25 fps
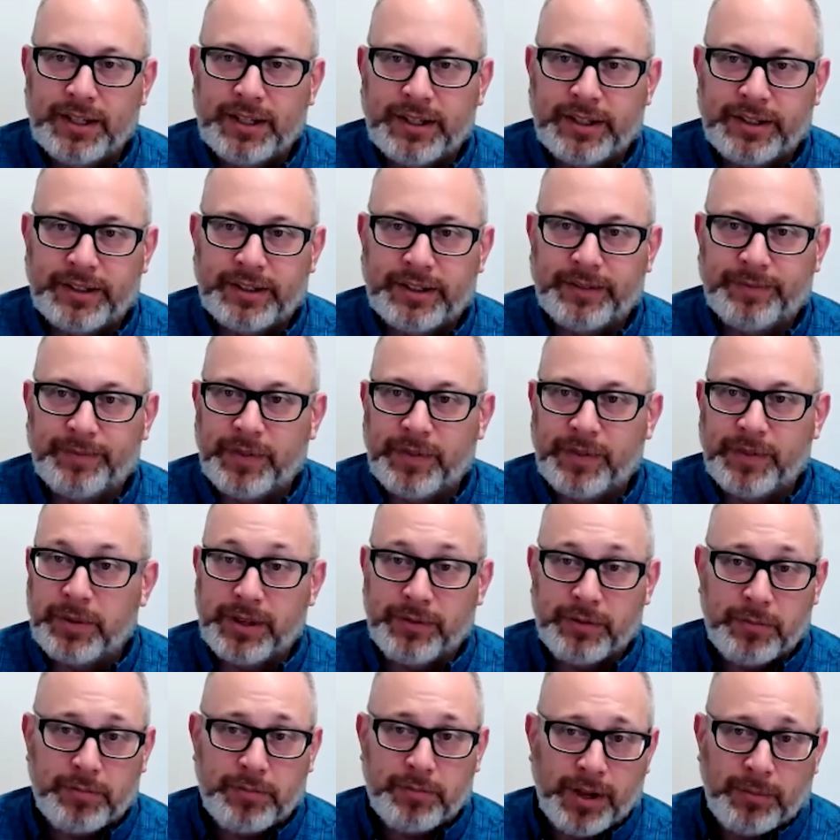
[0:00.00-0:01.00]
Then
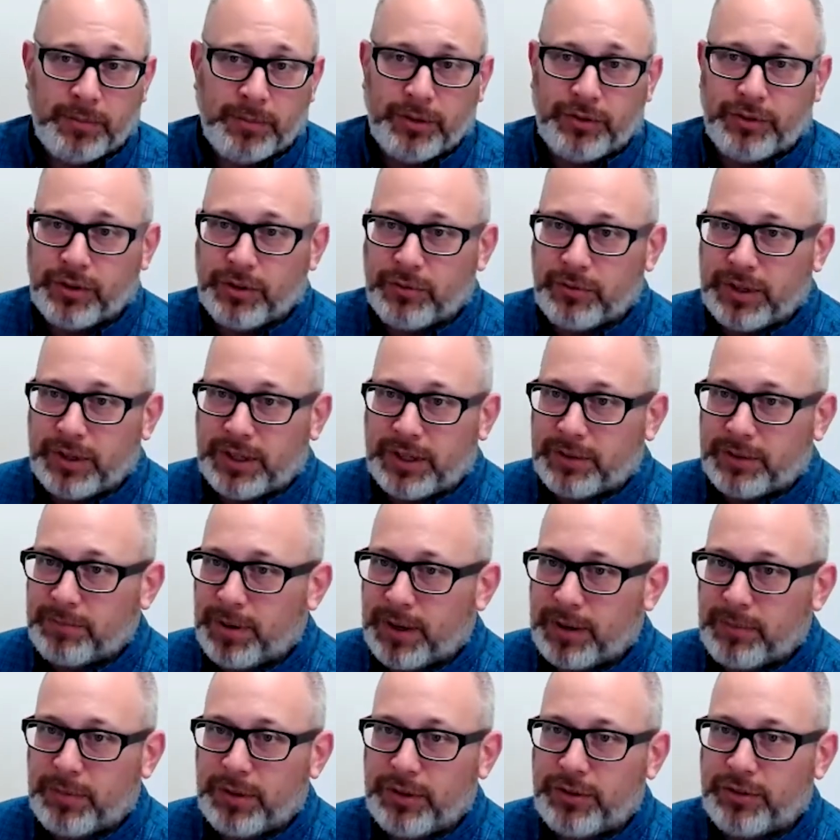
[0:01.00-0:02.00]
we have a publisher. We can
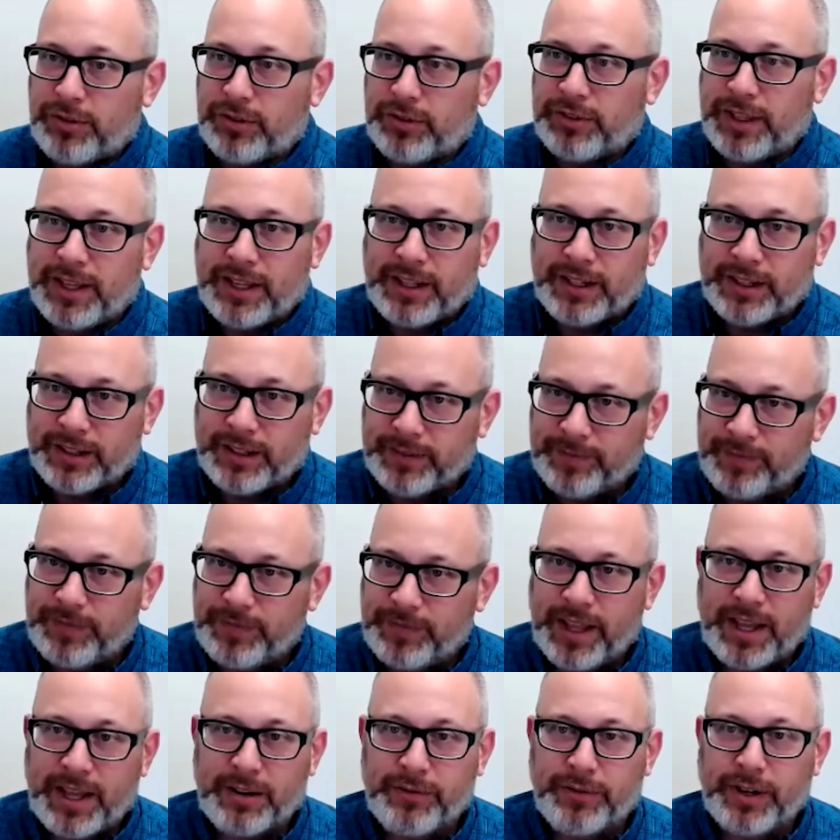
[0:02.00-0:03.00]
publish data
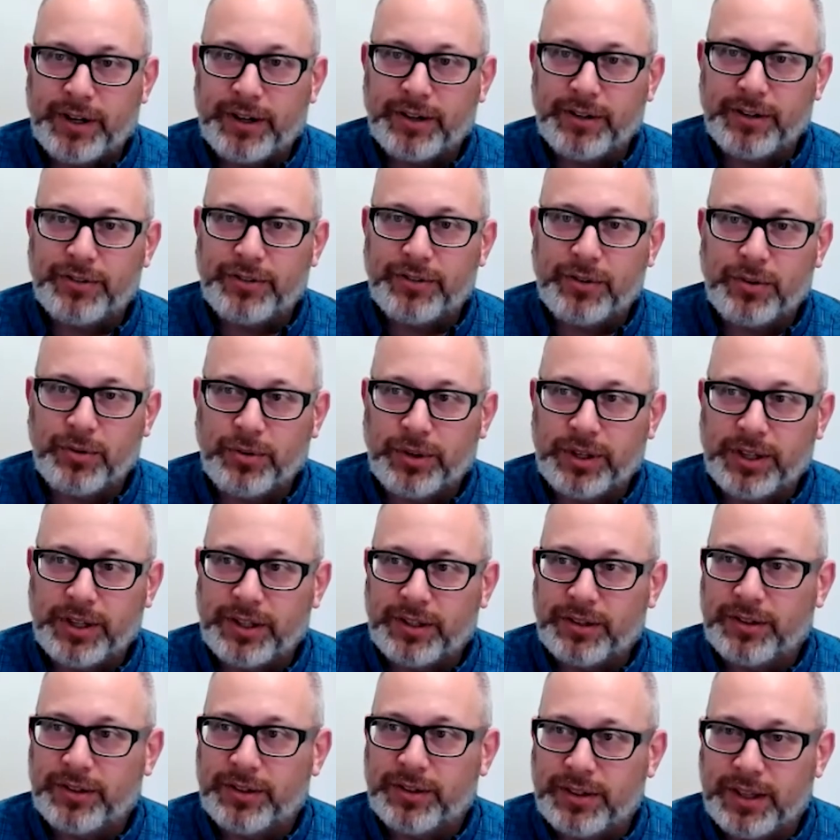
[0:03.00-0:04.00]
out of our
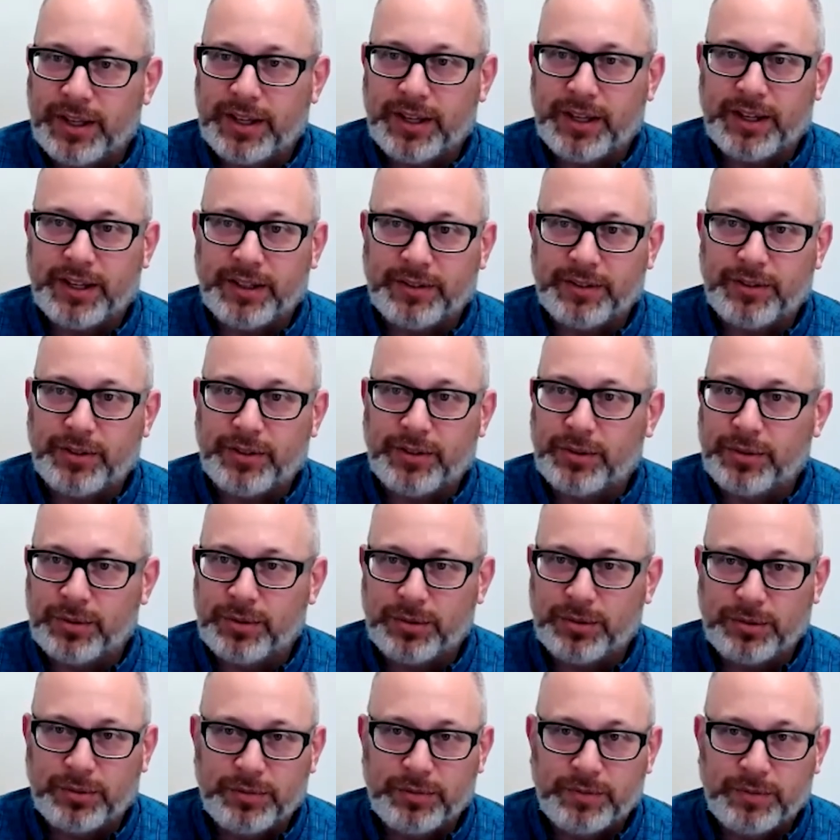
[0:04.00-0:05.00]
historian
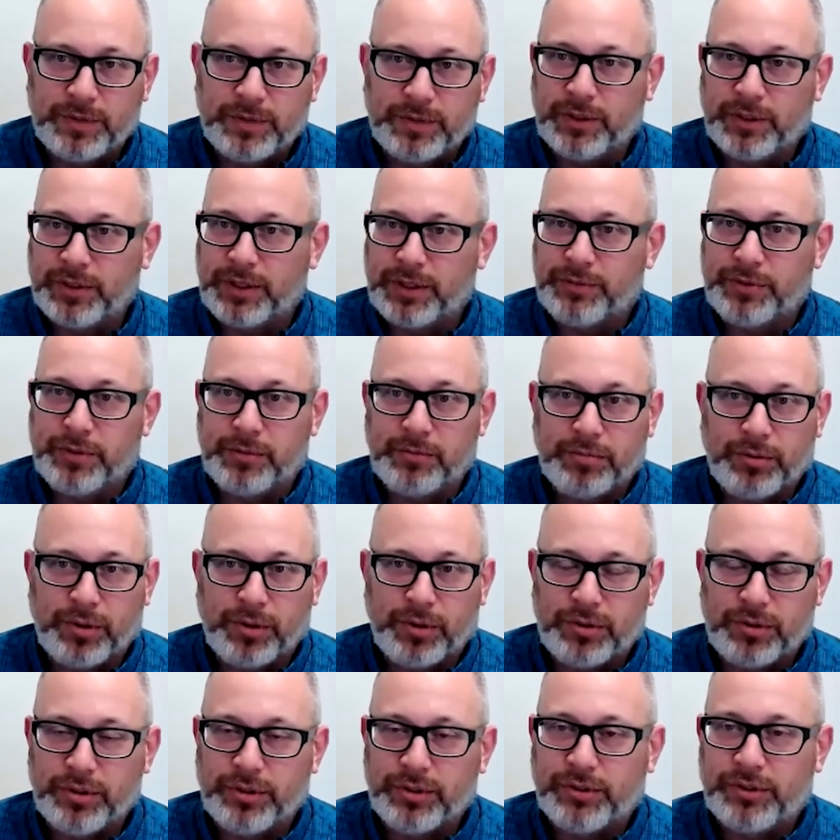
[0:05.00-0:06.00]
to different
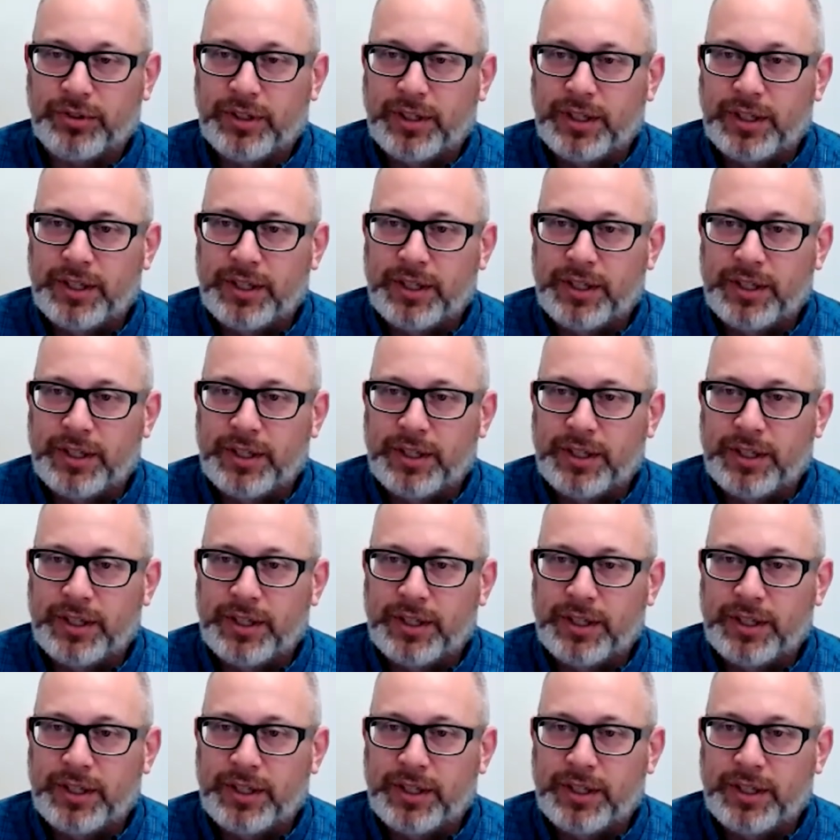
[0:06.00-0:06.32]
brokers.